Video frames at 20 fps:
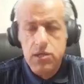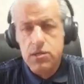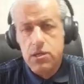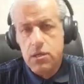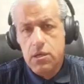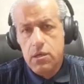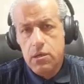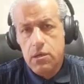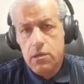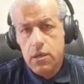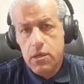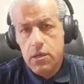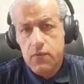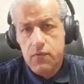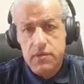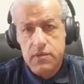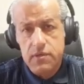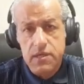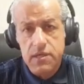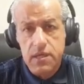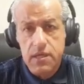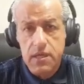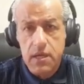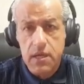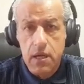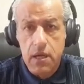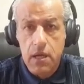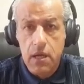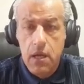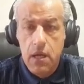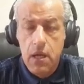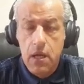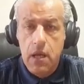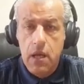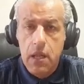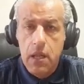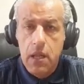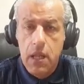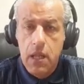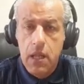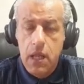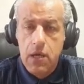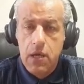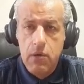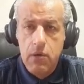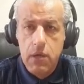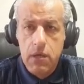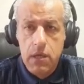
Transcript: It was either liquid